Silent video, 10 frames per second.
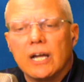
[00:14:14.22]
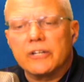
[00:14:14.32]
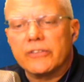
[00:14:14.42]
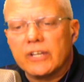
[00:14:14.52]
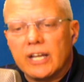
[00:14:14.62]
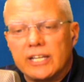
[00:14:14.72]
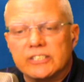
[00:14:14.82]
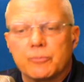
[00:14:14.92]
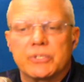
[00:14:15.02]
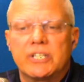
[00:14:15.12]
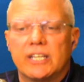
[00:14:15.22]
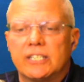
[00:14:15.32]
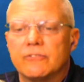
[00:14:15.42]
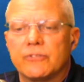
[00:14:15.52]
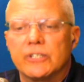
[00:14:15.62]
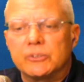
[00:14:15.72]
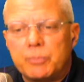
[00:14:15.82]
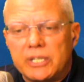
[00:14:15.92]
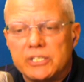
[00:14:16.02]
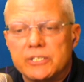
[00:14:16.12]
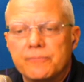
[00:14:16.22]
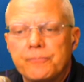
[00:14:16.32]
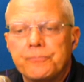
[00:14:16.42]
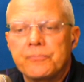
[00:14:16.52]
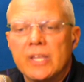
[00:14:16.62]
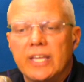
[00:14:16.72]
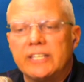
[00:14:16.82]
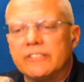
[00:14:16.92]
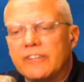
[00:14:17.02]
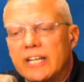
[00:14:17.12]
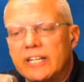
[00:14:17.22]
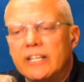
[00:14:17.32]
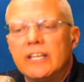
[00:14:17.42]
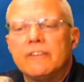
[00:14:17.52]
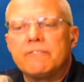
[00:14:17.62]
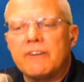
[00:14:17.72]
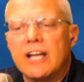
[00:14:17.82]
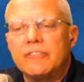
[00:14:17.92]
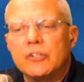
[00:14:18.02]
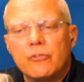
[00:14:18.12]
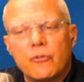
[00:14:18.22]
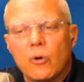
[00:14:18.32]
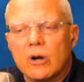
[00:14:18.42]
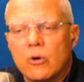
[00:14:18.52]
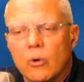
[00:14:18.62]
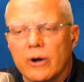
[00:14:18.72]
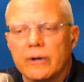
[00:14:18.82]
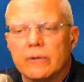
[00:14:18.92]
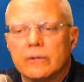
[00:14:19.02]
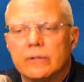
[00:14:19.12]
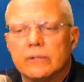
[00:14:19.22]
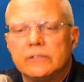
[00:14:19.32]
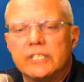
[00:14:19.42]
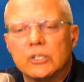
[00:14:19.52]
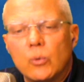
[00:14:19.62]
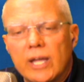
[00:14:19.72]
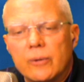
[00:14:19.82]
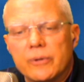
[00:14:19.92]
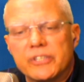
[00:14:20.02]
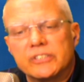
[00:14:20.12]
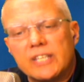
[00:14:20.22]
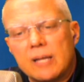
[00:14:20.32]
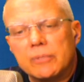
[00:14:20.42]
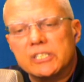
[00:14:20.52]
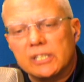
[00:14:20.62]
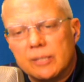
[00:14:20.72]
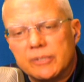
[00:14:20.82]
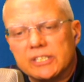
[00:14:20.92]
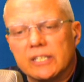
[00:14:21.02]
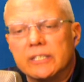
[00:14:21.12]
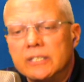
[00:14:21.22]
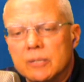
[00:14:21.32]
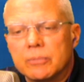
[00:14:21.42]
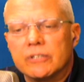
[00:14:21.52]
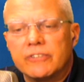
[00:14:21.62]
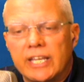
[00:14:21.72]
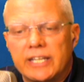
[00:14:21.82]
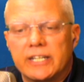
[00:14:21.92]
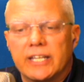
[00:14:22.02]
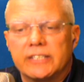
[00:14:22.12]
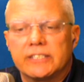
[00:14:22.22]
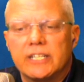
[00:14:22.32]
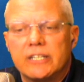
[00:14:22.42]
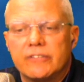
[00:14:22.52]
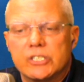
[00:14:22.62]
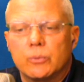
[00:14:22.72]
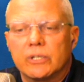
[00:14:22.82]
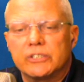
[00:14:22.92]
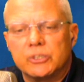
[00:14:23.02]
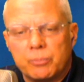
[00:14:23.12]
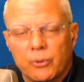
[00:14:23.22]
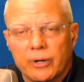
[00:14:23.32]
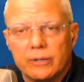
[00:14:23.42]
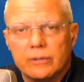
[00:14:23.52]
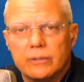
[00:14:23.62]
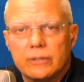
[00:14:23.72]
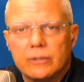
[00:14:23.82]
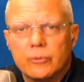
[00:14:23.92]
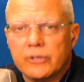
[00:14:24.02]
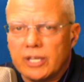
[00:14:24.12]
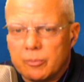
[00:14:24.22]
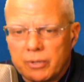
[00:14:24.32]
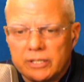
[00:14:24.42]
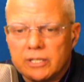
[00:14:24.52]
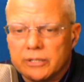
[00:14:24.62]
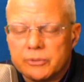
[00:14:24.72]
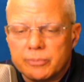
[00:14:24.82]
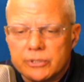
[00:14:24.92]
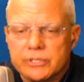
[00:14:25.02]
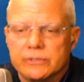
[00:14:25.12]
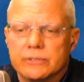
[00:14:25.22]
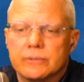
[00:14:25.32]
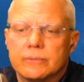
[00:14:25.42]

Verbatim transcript: Under the guise of protecting free speech, a divided five to four court did away with established limits on the number of candidates an individual can support with campaign contributions.